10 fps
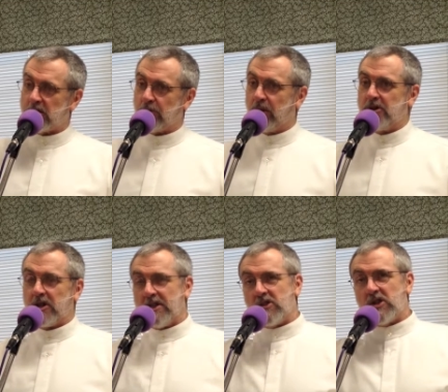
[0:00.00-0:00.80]
as a
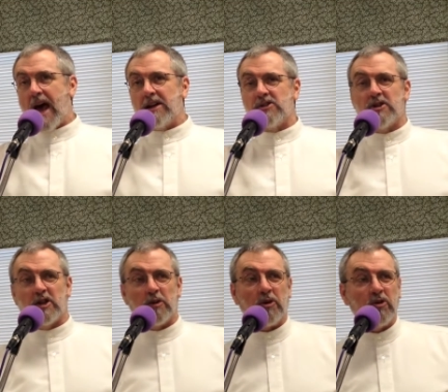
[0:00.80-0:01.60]
person, his status in the
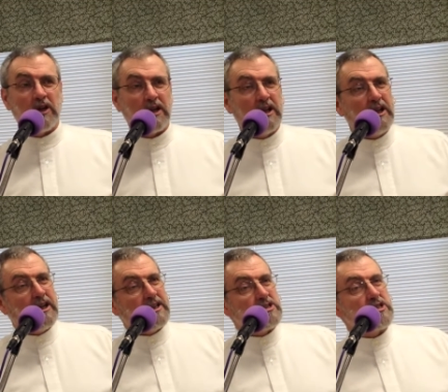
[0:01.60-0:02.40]
community,
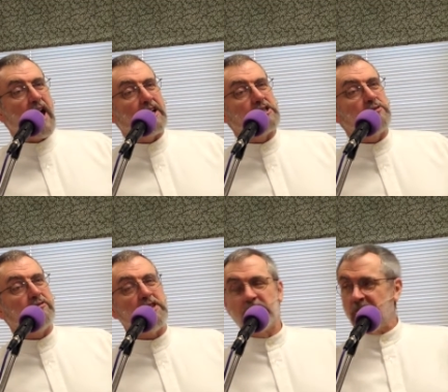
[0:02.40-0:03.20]
his status
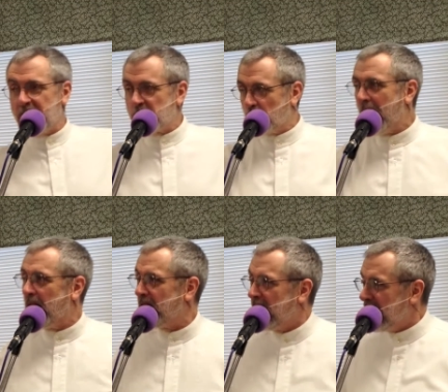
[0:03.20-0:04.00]
vis a vis his
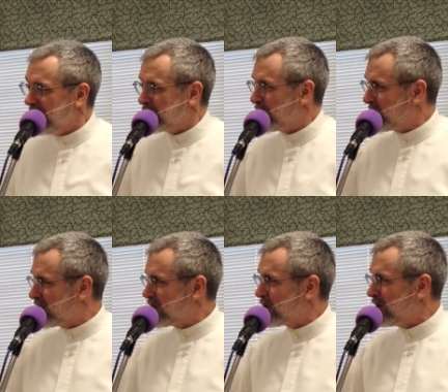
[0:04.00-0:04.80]
wealth, his
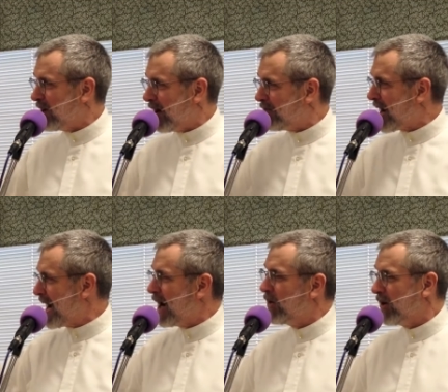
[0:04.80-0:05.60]
position of
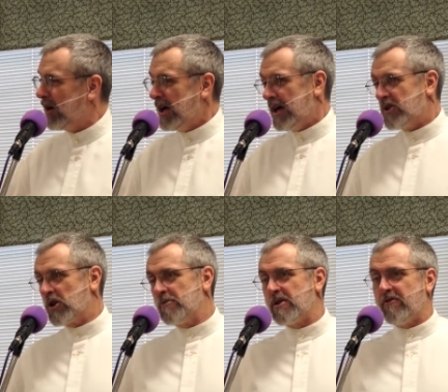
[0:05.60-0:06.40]
power in
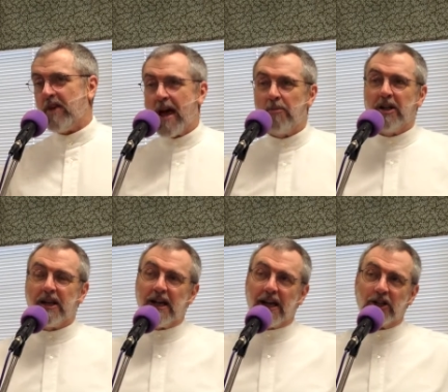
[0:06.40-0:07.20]
terms of
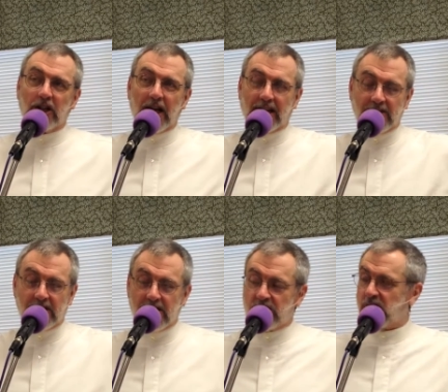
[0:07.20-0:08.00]
family and,
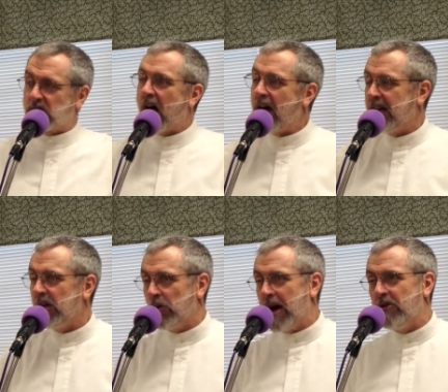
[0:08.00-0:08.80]
and
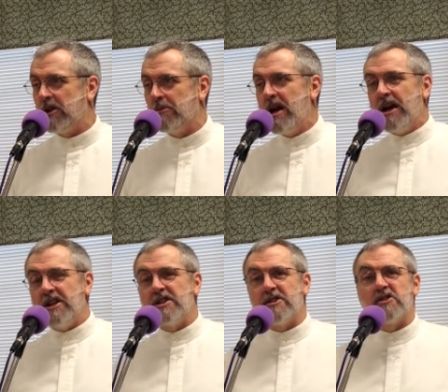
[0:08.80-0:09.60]
society around him,
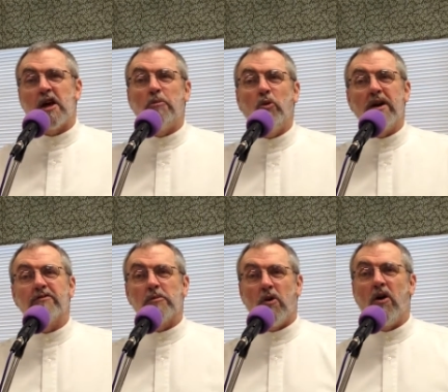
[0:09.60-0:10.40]
he's to step away
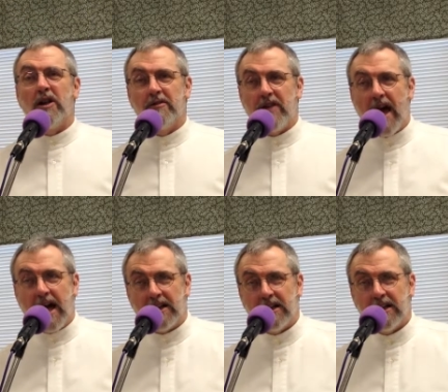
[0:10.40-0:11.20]
from all of that.